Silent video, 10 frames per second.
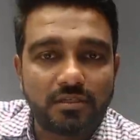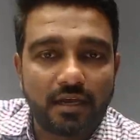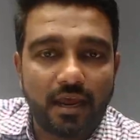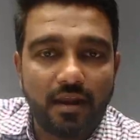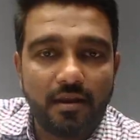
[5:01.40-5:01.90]

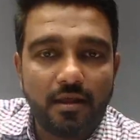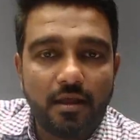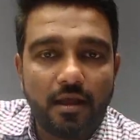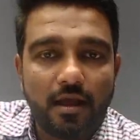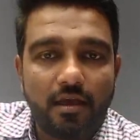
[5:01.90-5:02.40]
again
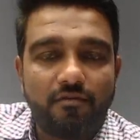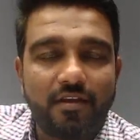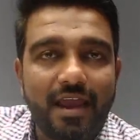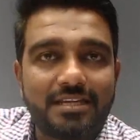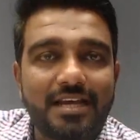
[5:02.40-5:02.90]
uh, if we
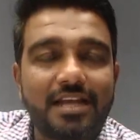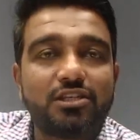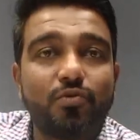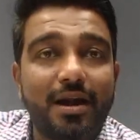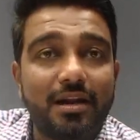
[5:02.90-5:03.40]
get chance
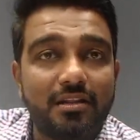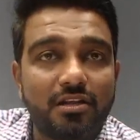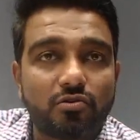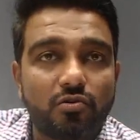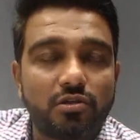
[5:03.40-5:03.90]
to edit
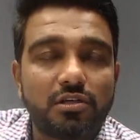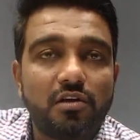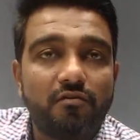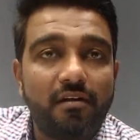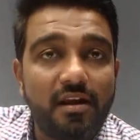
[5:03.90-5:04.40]
this course
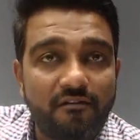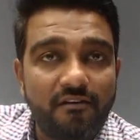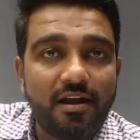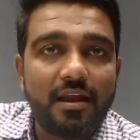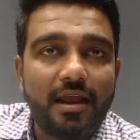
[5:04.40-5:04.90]
we'll
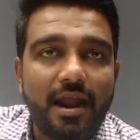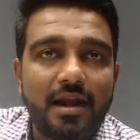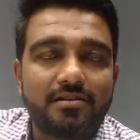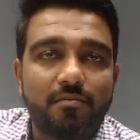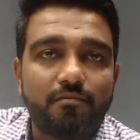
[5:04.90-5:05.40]
definitely
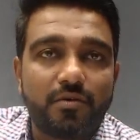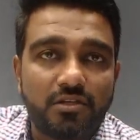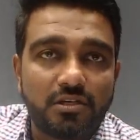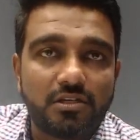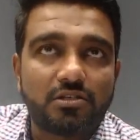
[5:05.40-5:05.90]
add some
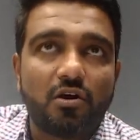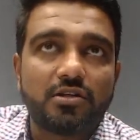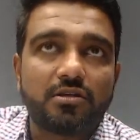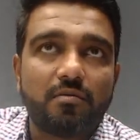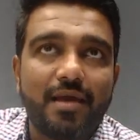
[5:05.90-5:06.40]
pictures or
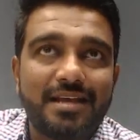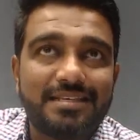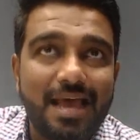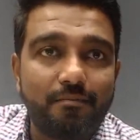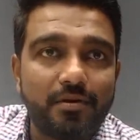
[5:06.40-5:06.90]
some
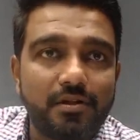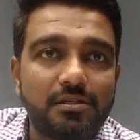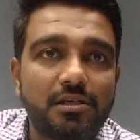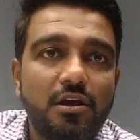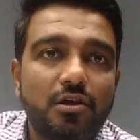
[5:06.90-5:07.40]
examples
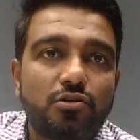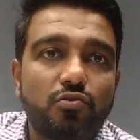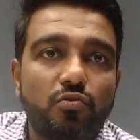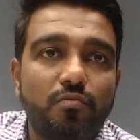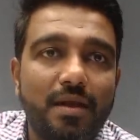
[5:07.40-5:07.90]

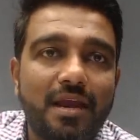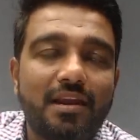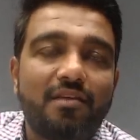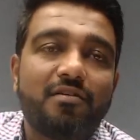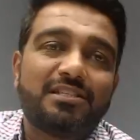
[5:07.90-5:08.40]
to make it
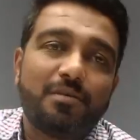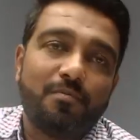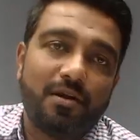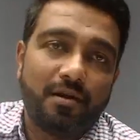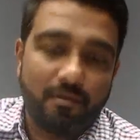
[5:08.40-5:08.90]
even
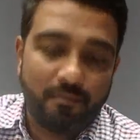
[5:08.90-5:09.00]
simpler